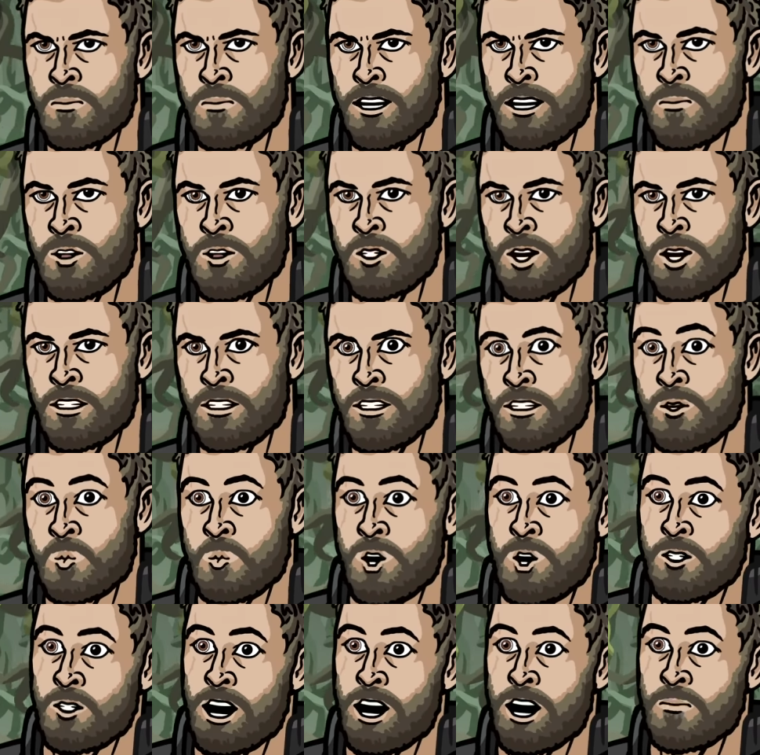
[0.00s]
People just
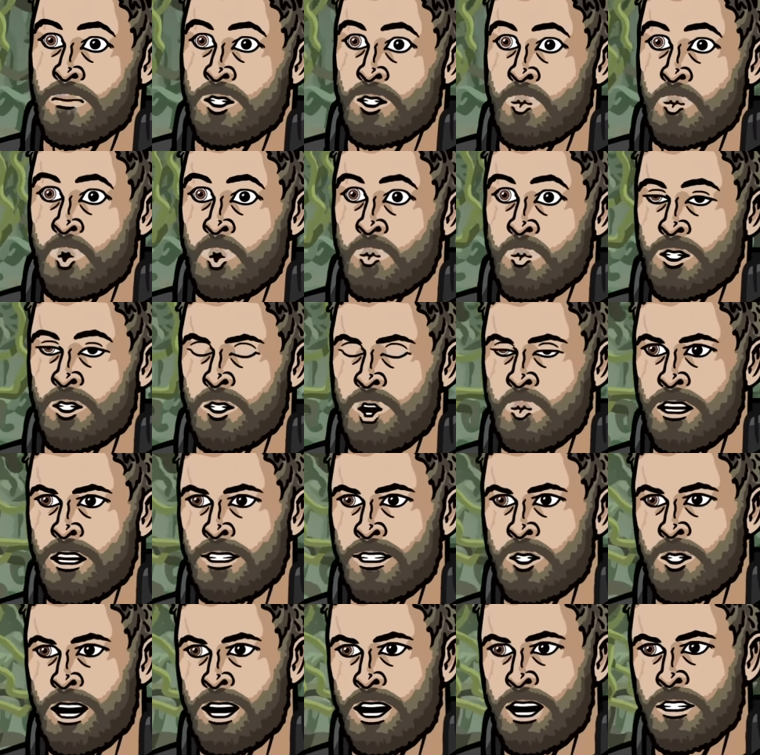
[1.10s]
woke up to what was always
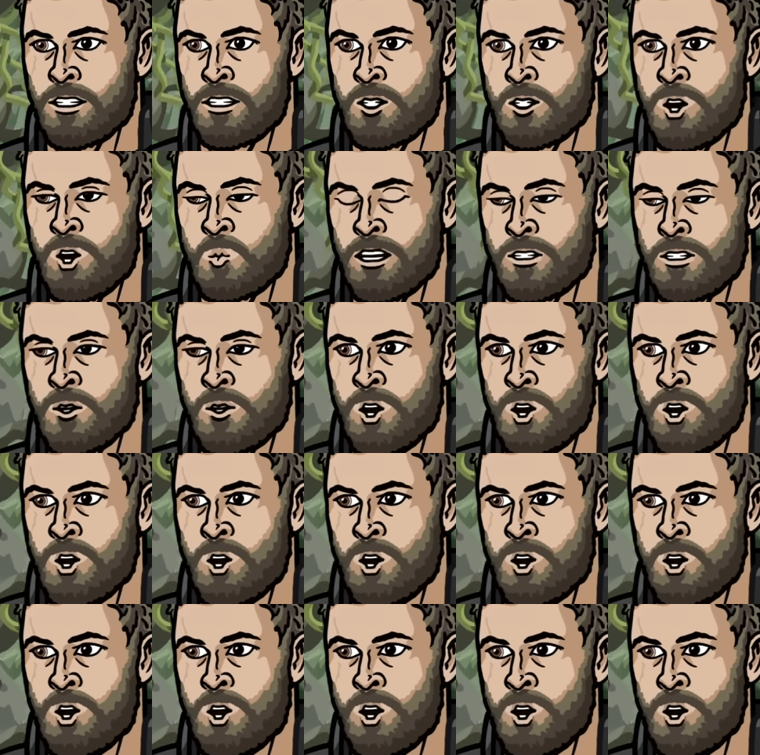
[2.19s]
right and always